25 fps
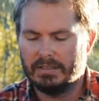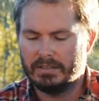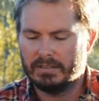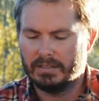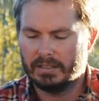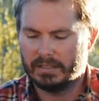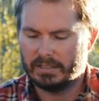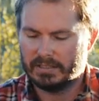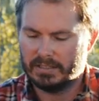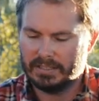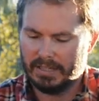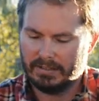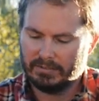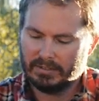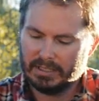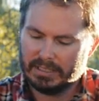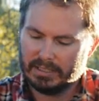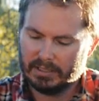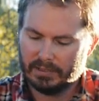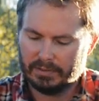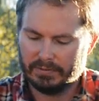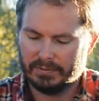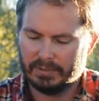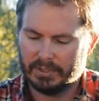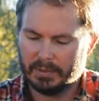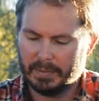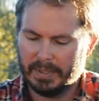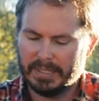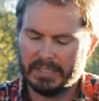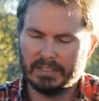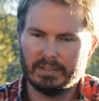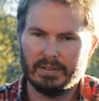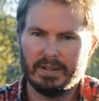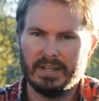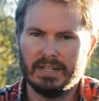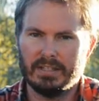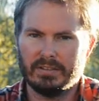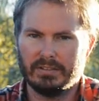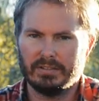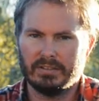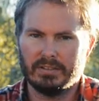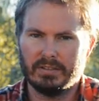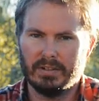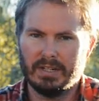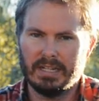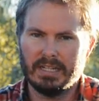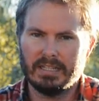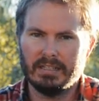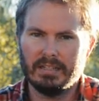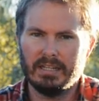You can generally look for twigs around on the
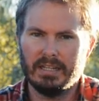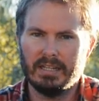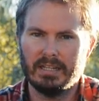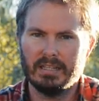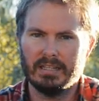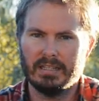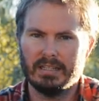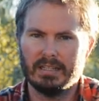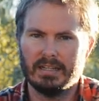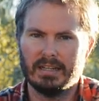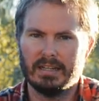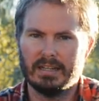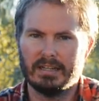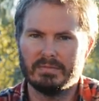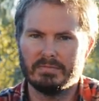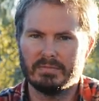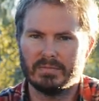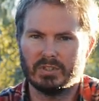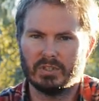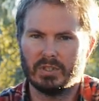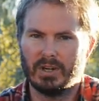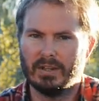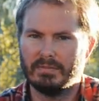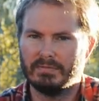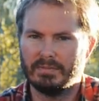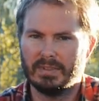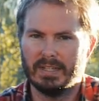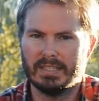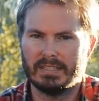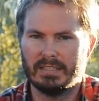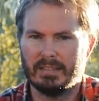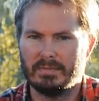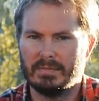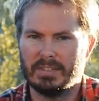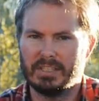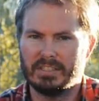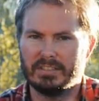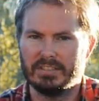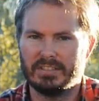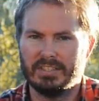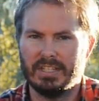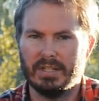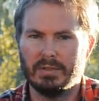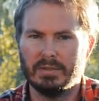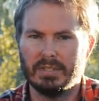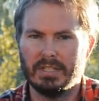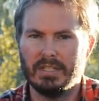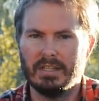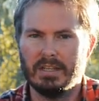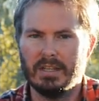ground, um, try and find some that are
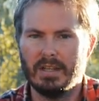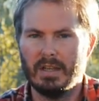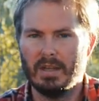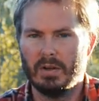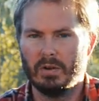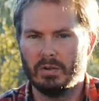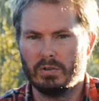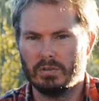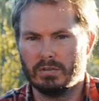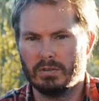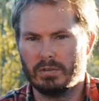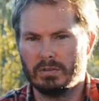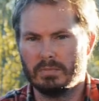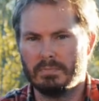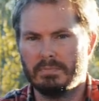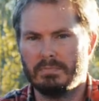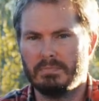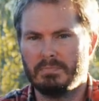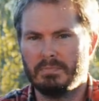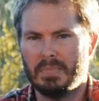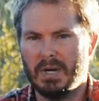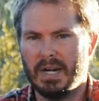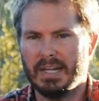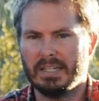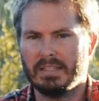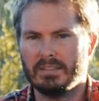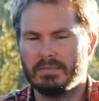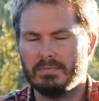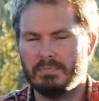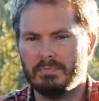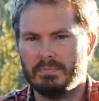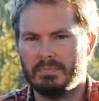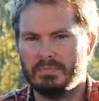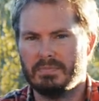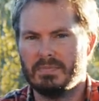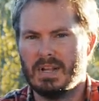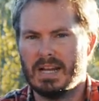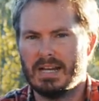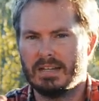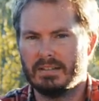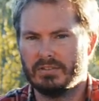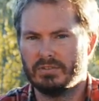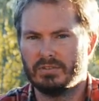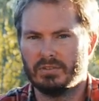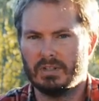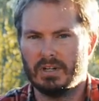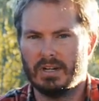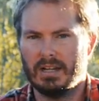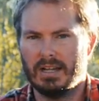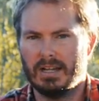sheltered, or break uh,
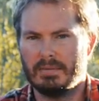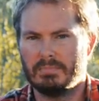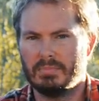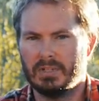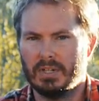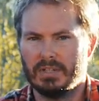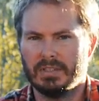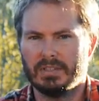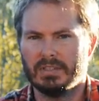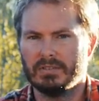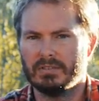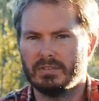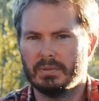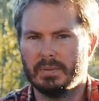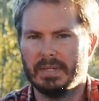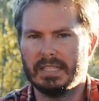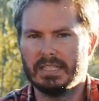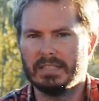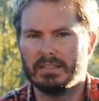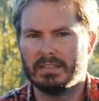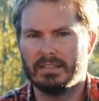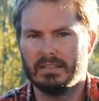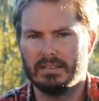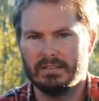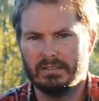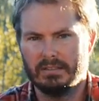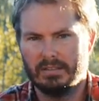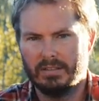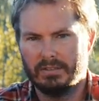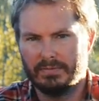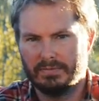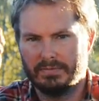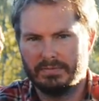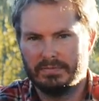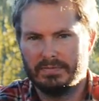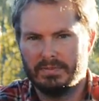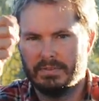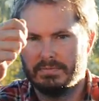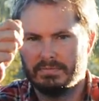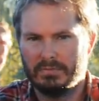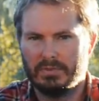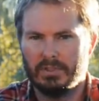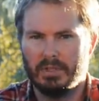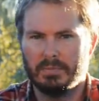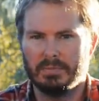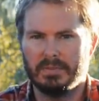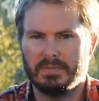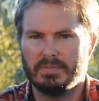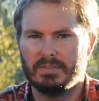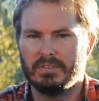dry broken twigs off the
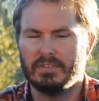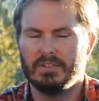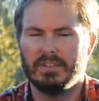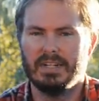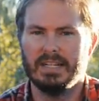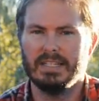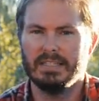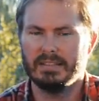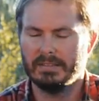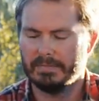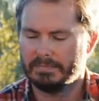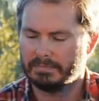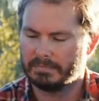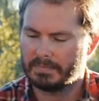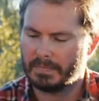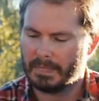tops of the trees.